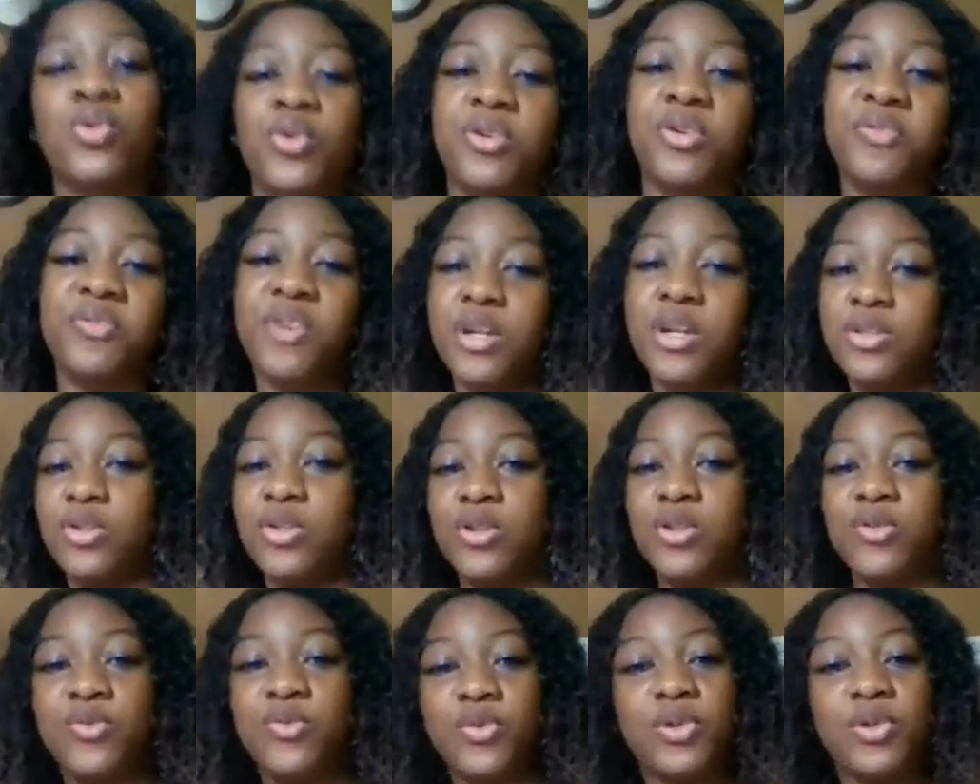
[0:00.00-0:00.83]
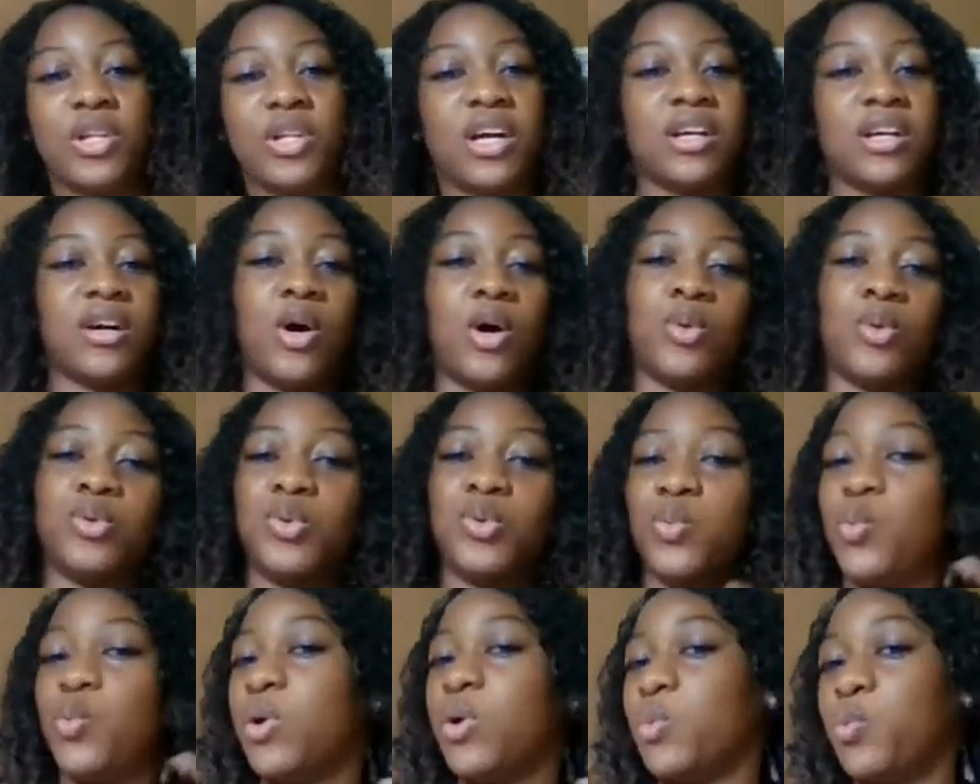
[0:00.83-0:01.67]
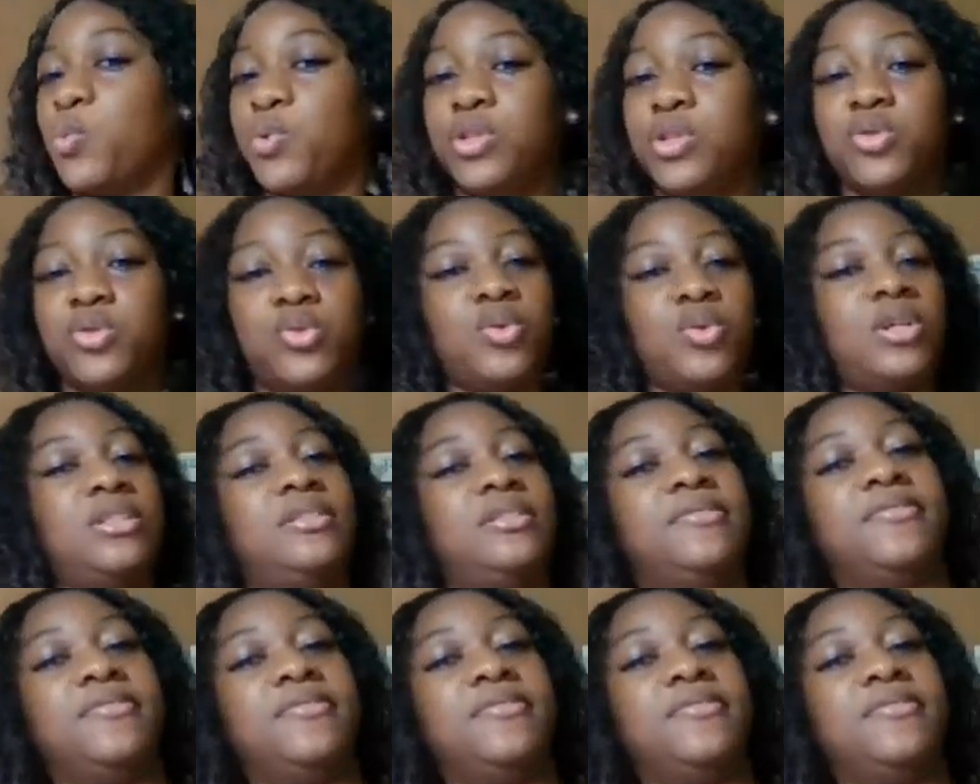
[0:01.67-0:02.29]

Or if I just feel like I want to wear boots and